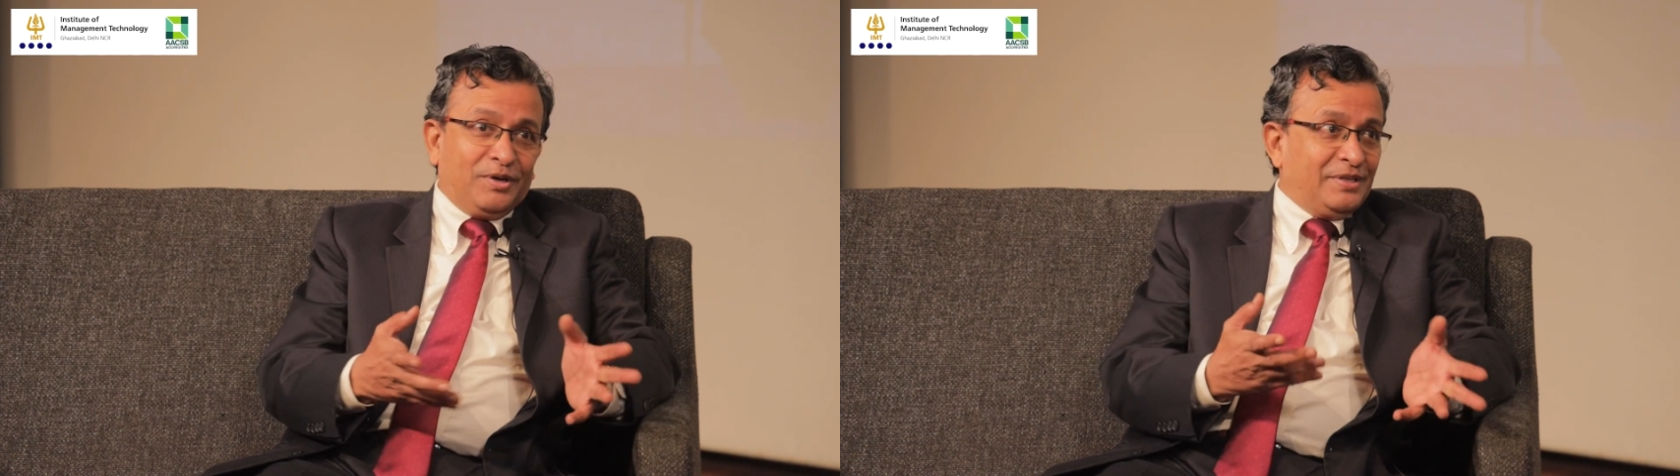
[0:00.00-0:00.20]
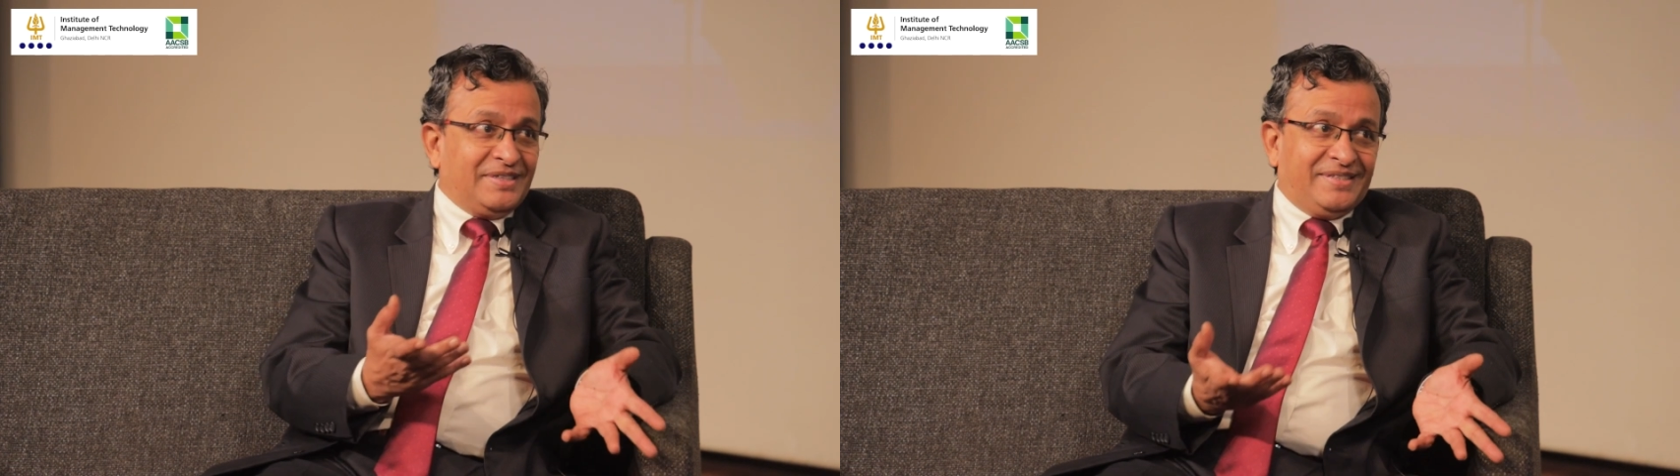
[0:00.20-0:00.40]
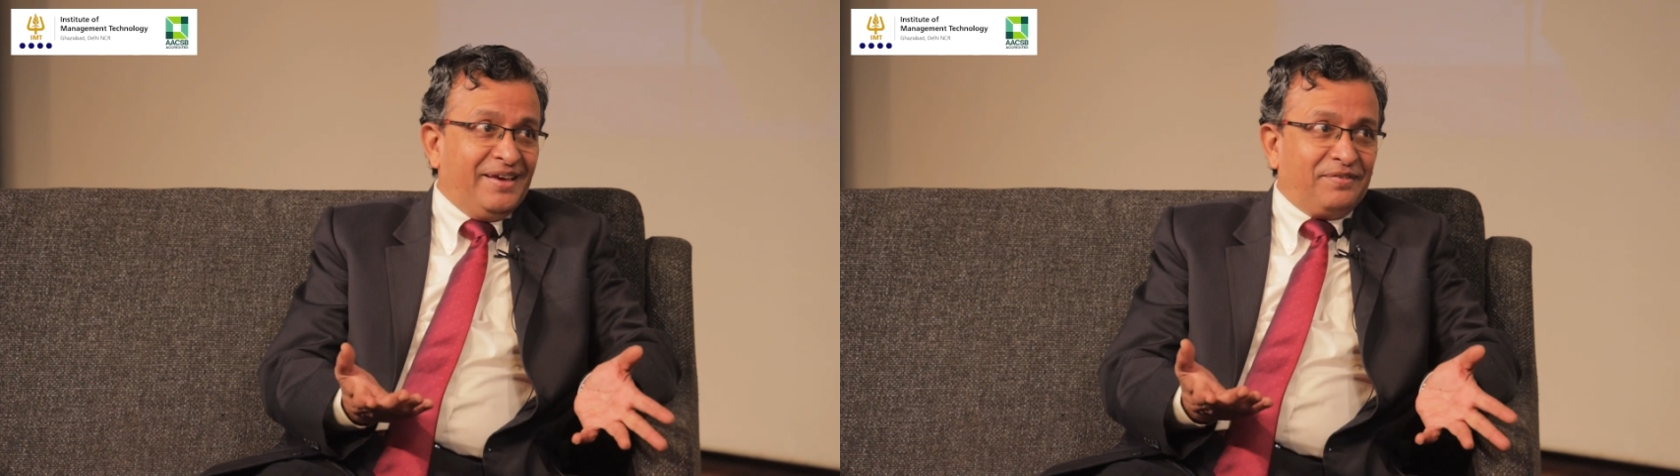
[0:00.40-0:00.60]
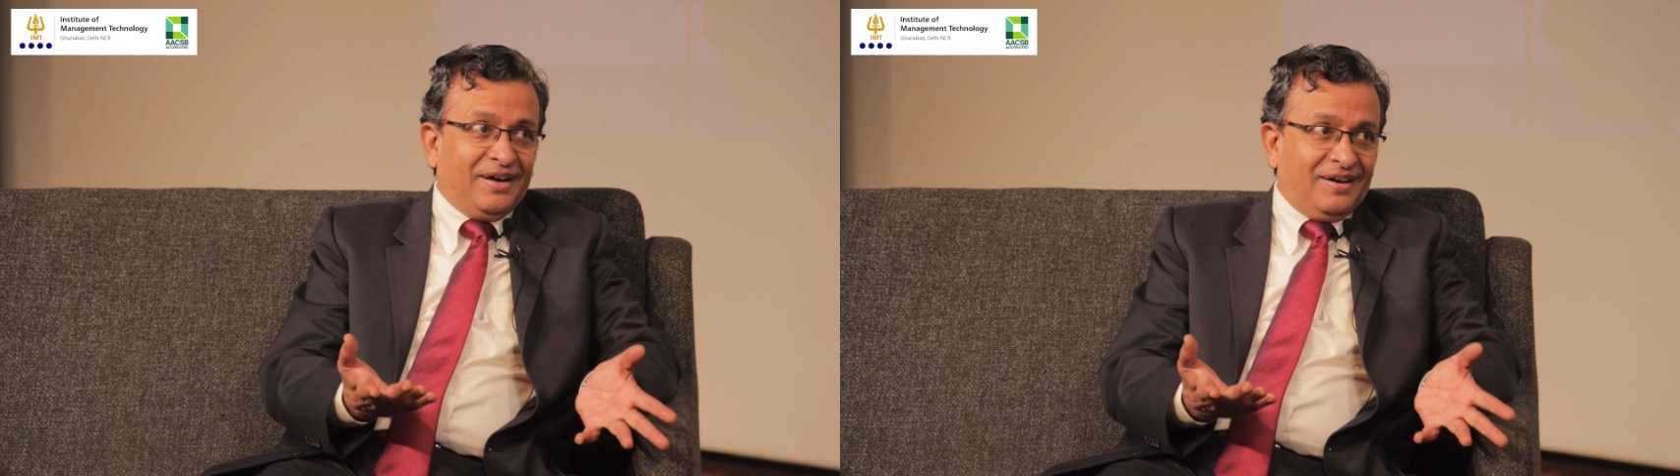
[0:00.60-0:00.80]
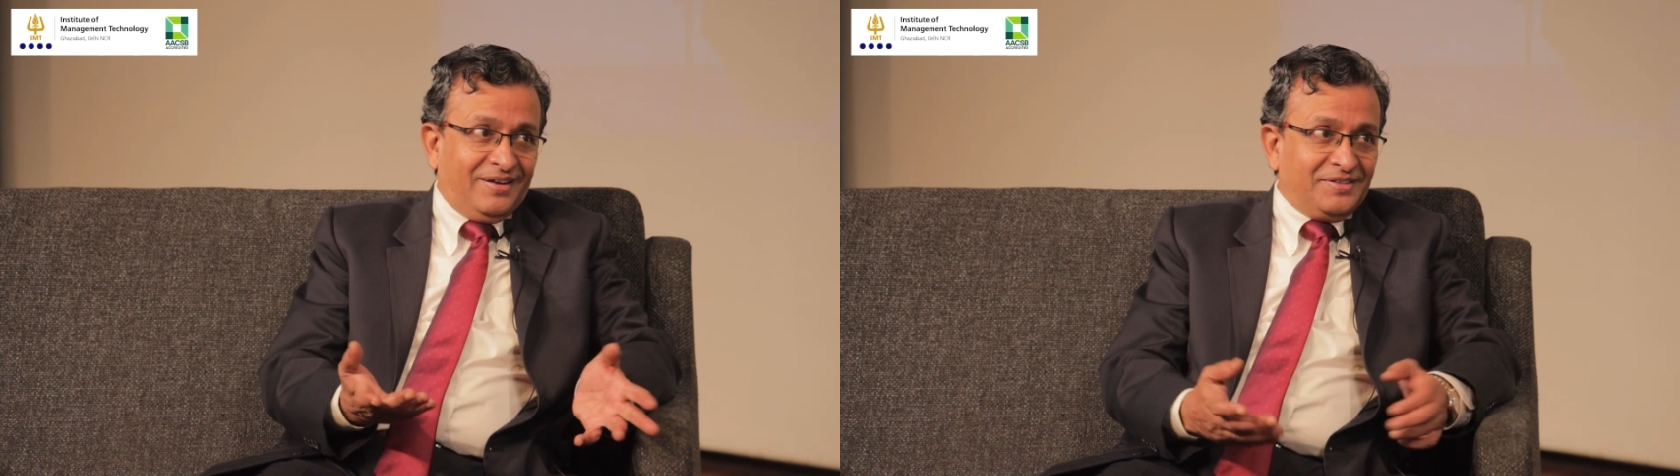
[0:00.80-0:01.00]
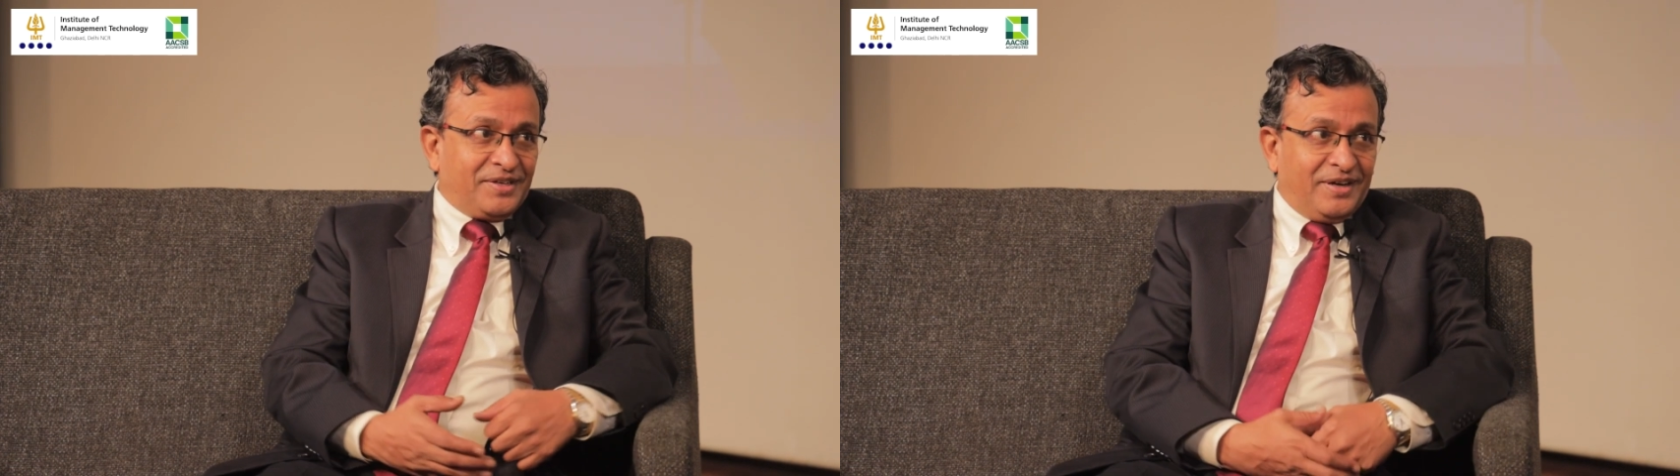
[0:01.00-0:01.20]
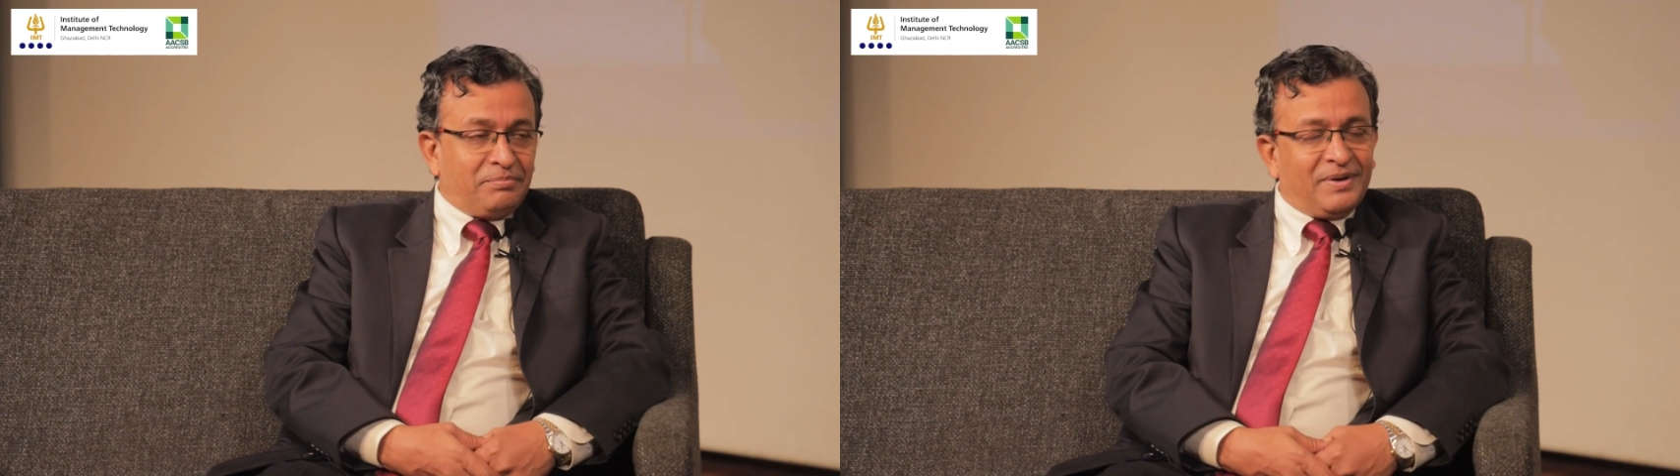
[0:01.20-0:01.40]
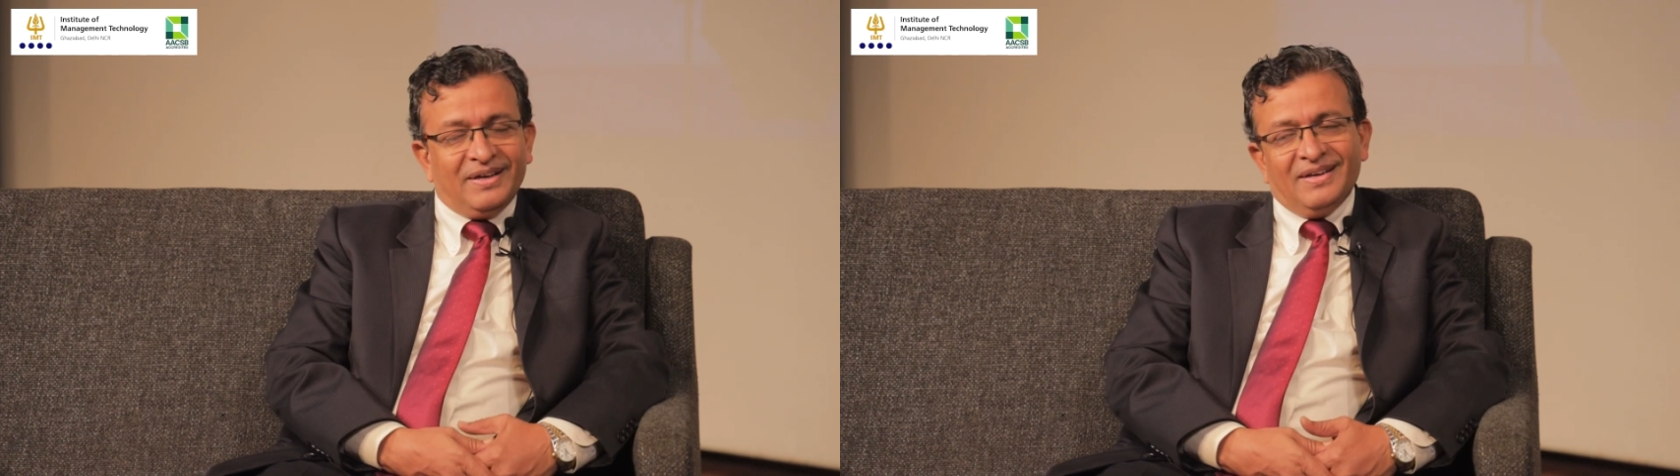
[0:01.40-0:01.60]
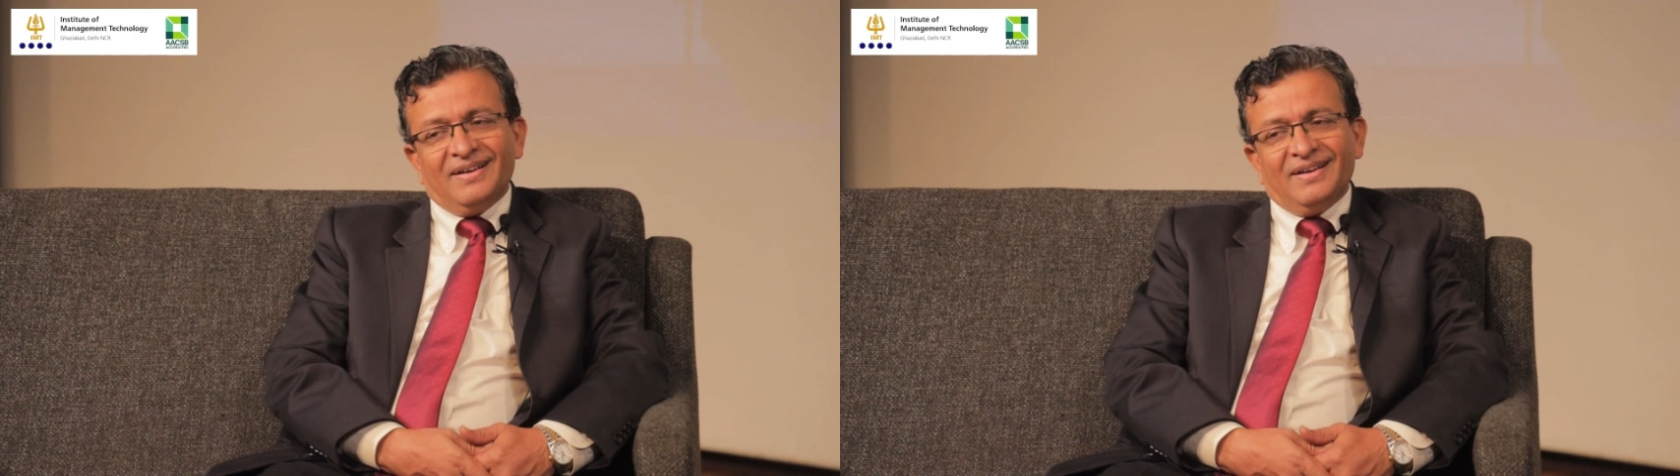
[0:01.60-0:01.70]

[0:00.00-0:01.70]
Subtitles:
because that's Devanagari script.